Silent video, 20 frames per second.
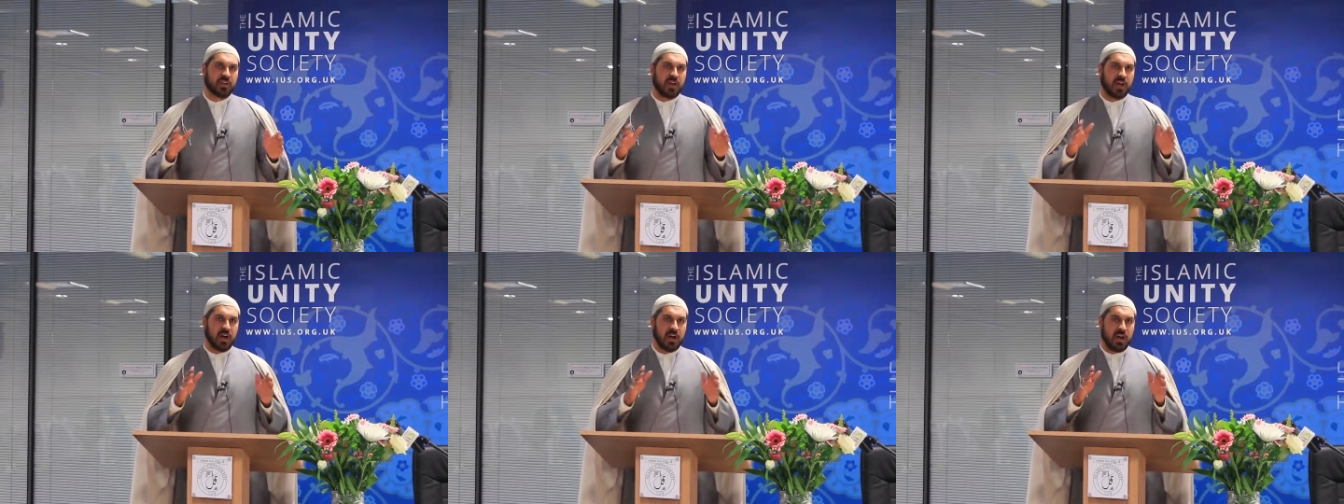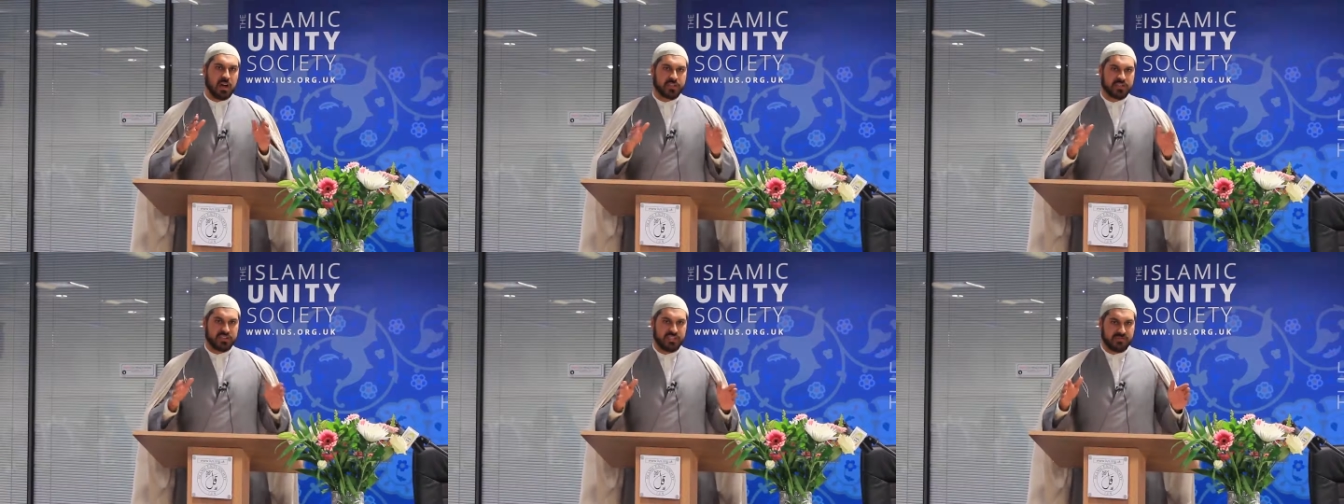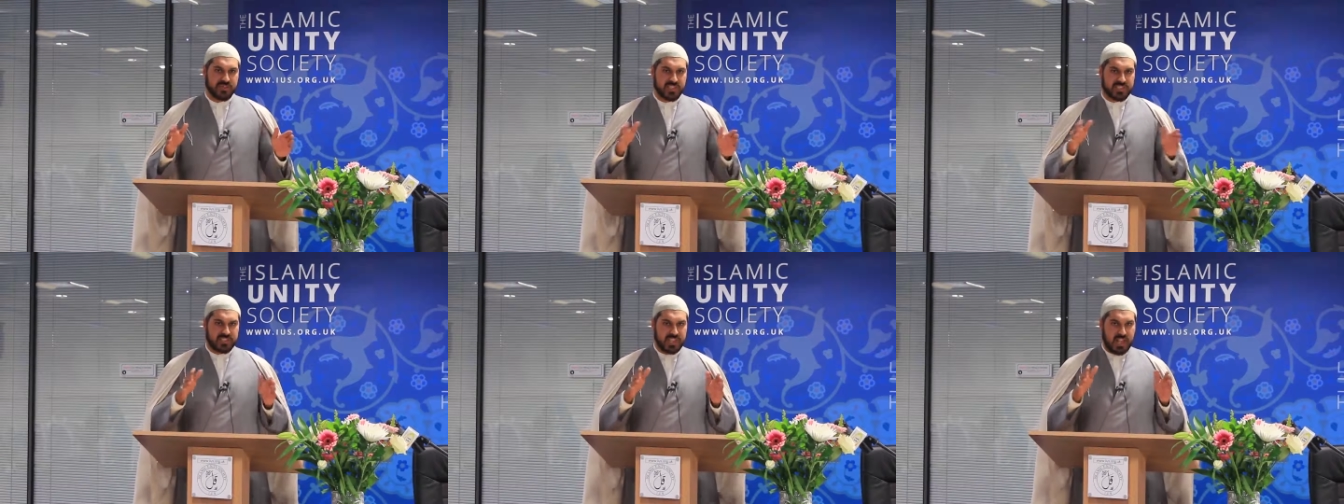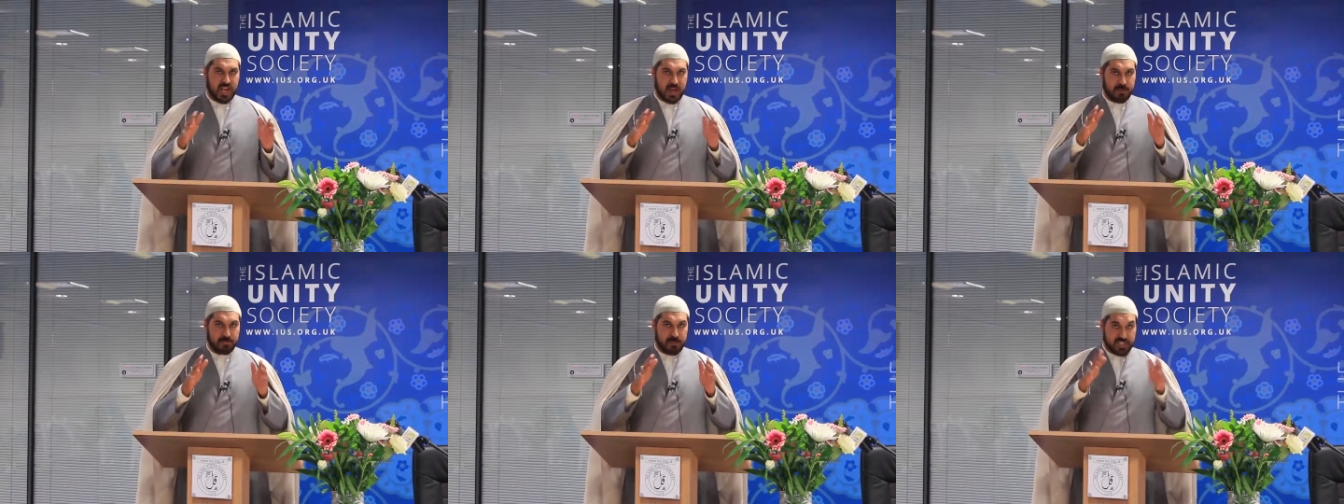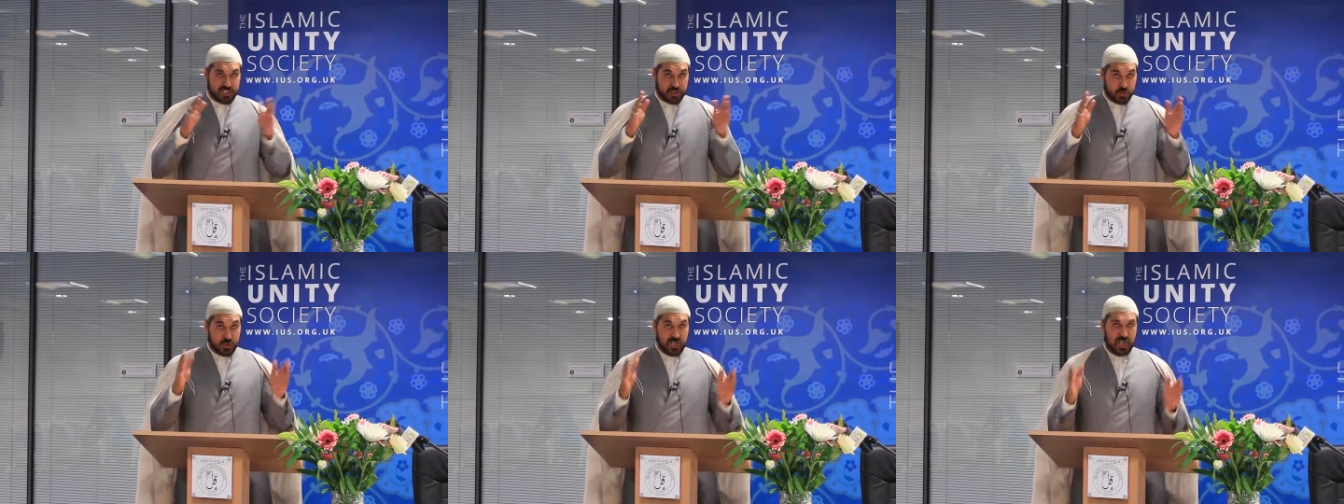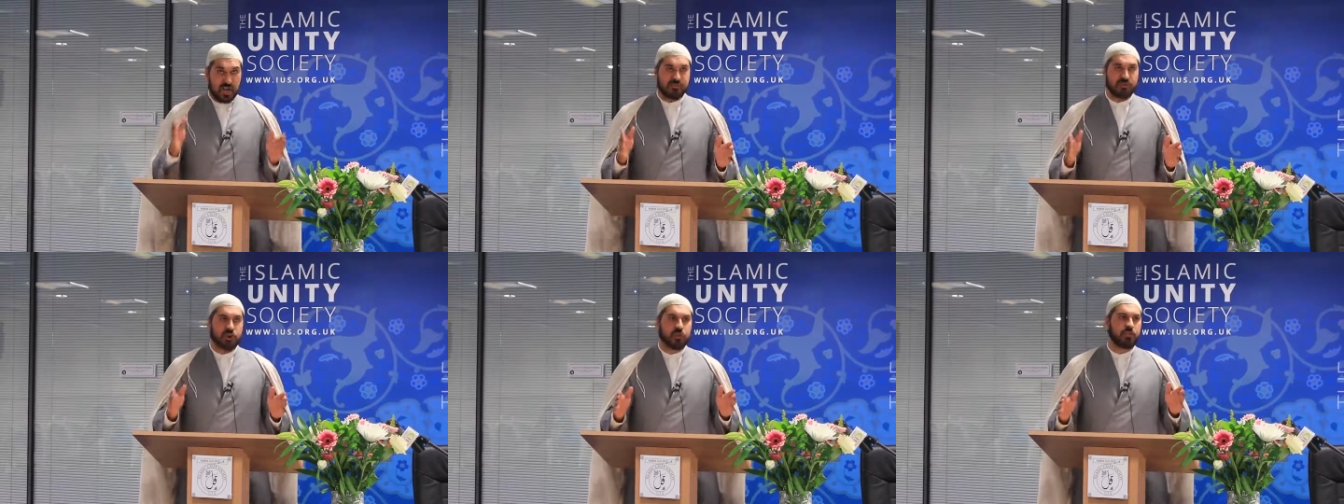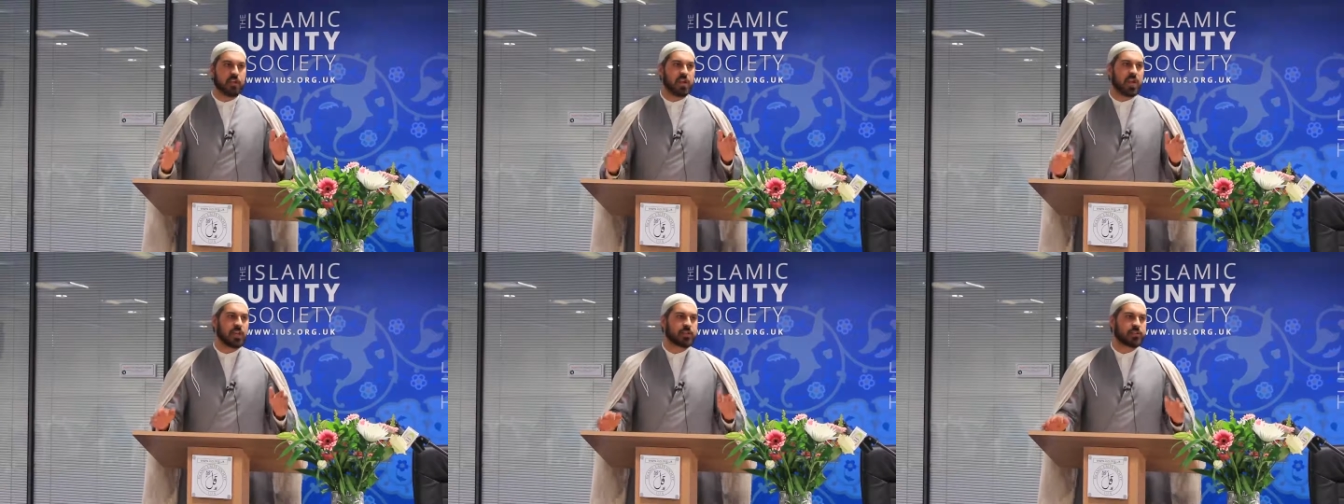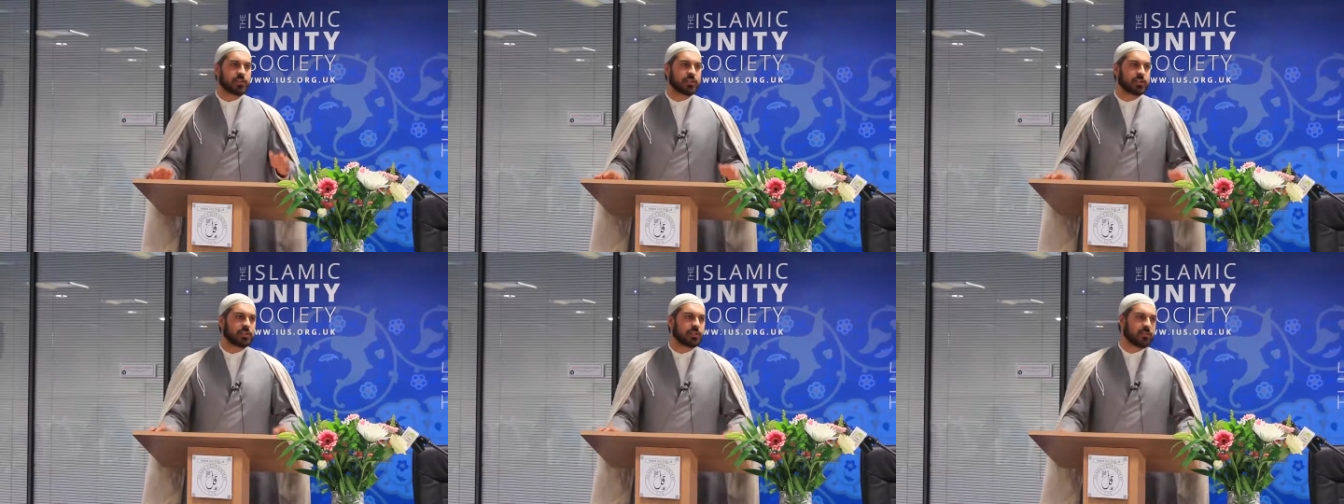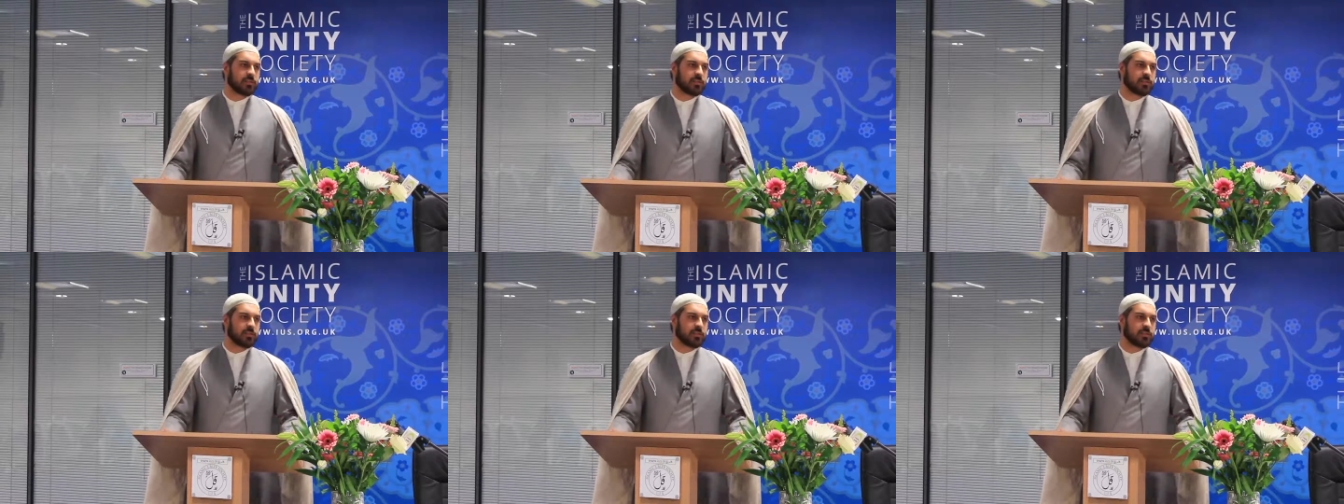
cards of Islam that we have created?